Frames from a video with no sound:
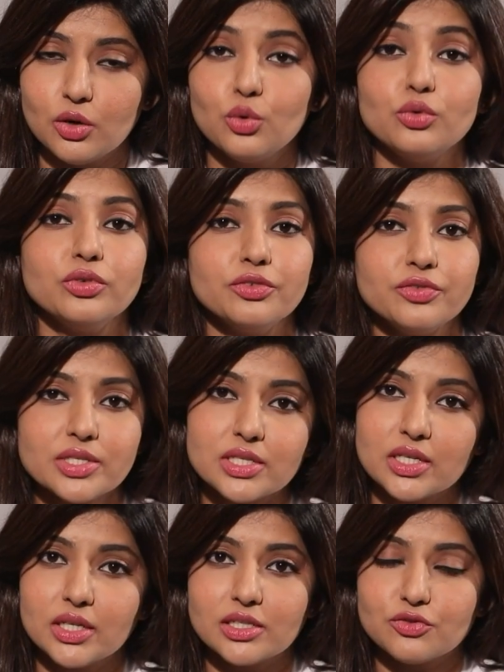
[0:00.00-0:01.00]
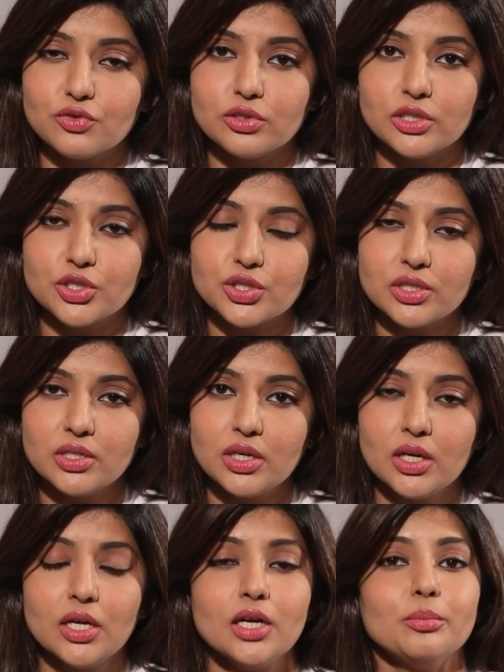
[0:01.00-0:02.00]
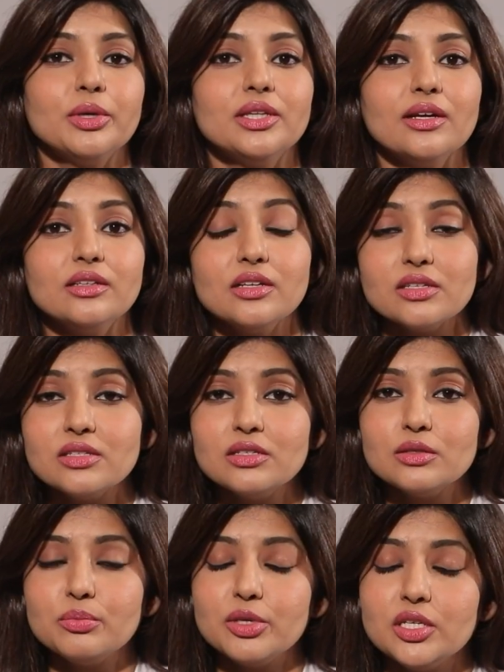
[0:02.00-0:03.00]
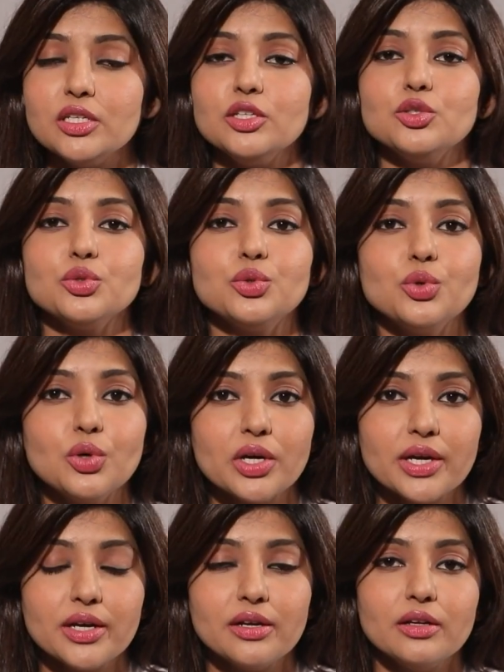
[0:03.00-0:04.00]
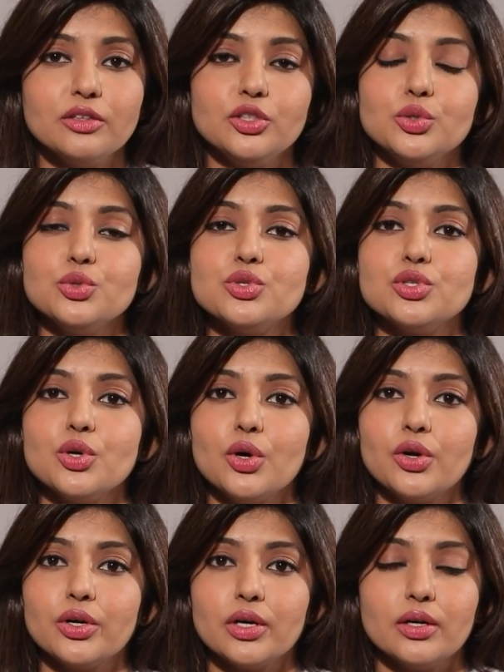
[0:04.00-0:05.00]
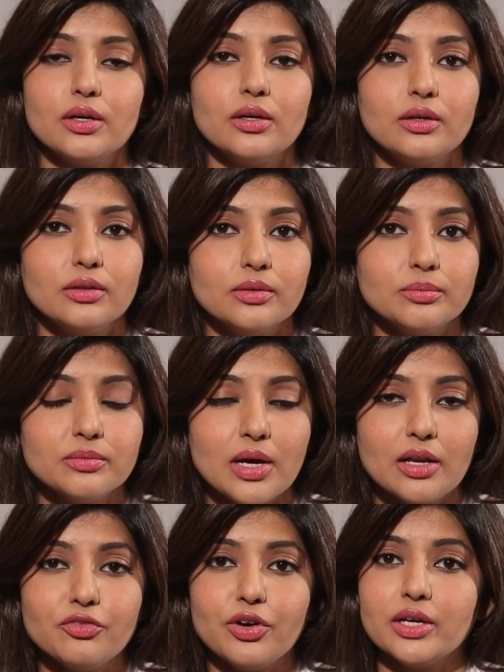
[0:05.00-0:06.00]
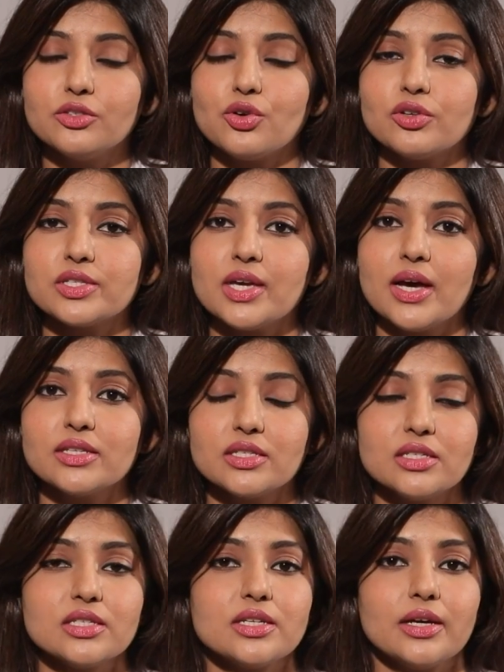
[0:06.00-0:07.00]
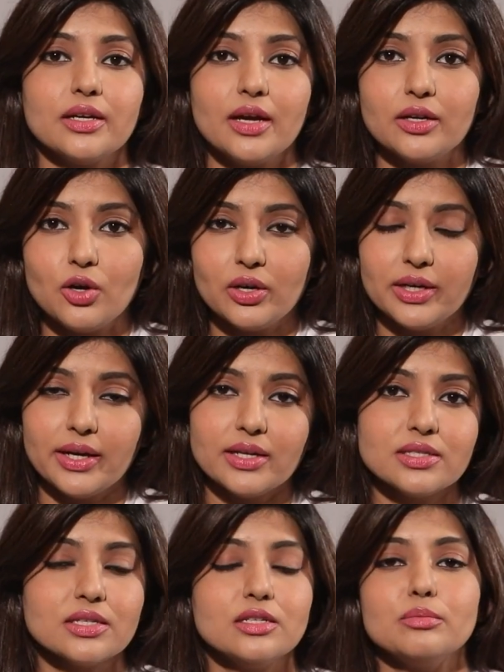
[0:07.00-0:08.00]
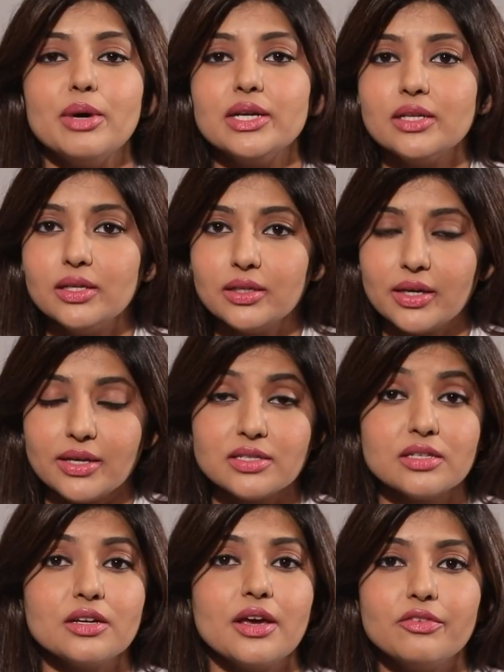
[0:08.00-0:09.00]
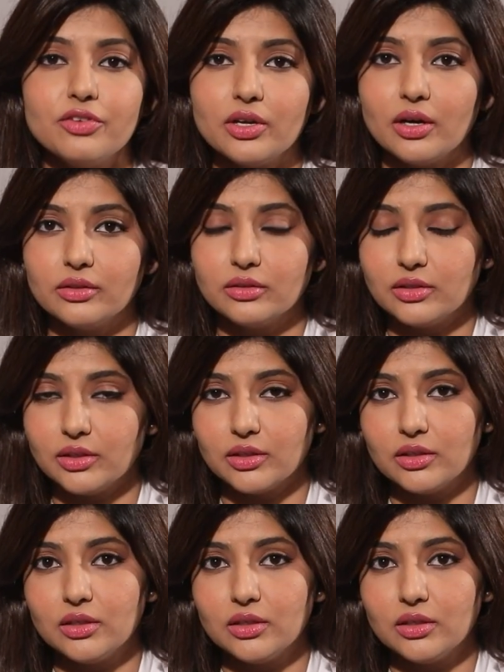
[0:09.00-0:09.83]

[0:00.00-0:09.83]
over physical exfoliation, but that doesn't mean you go ahead and use your alpha hydroxy acids like glycolic acid and mandelic acid every other day.